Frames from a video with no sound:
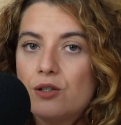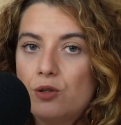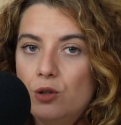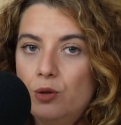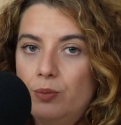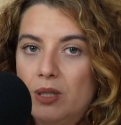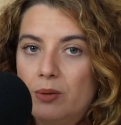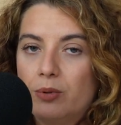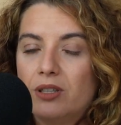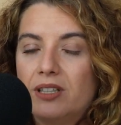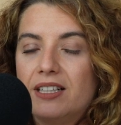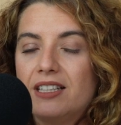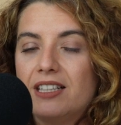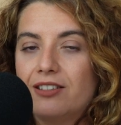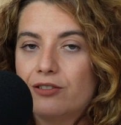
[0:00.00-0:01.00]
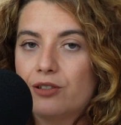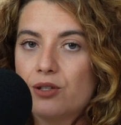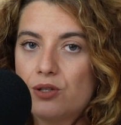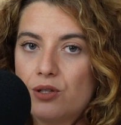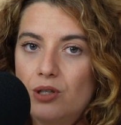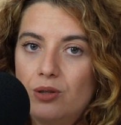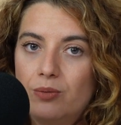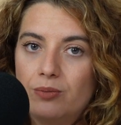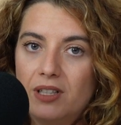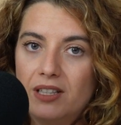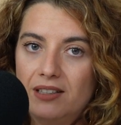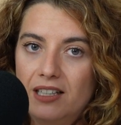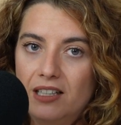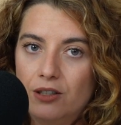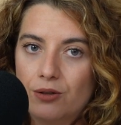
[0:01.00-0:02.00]
to people and never assume that
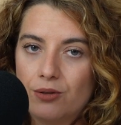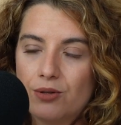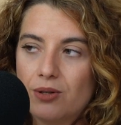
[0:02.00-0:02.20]
they know.